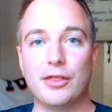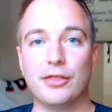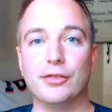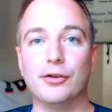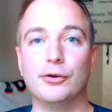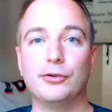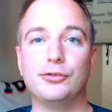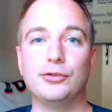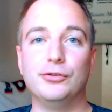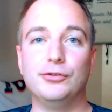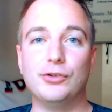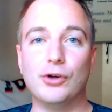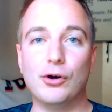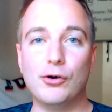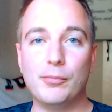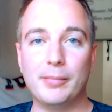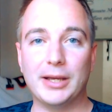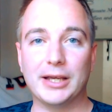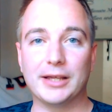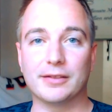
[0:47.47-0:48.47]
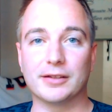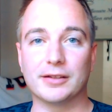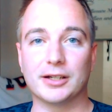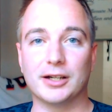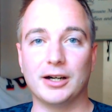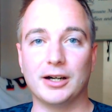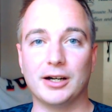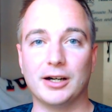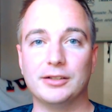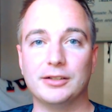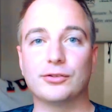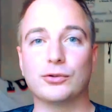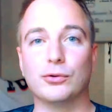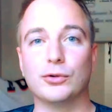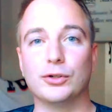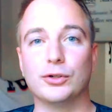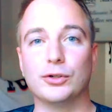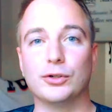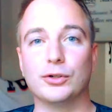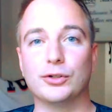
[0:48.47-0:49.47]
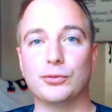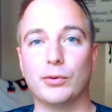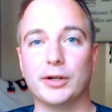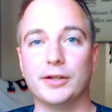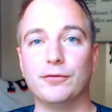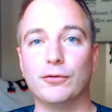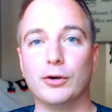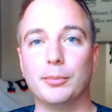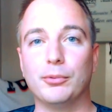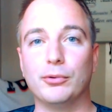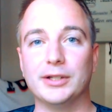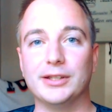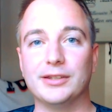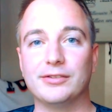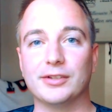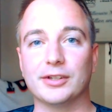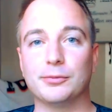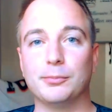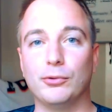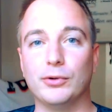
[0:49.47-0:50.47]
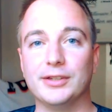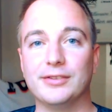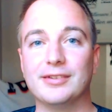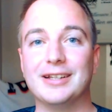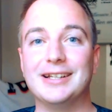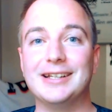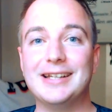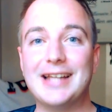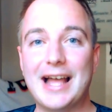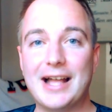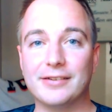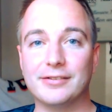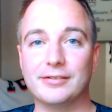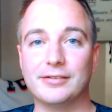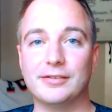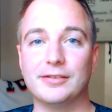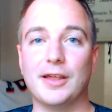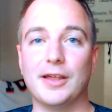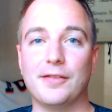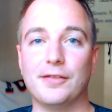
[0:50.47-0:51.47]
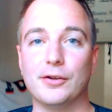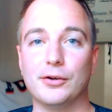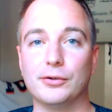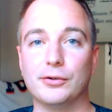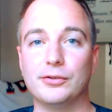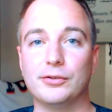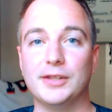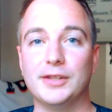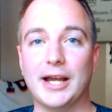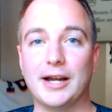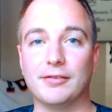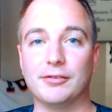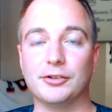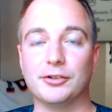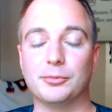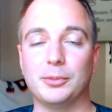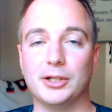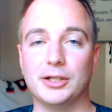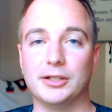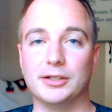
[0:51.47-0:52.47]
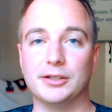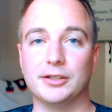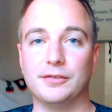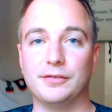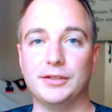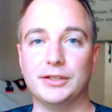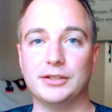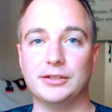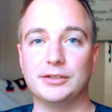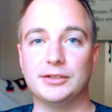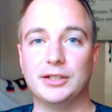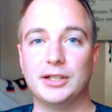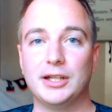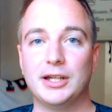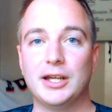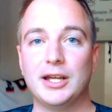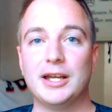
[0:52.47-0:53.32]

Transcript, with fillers: Those who don't make the cut score 24.6 points less than the, the average player in the field.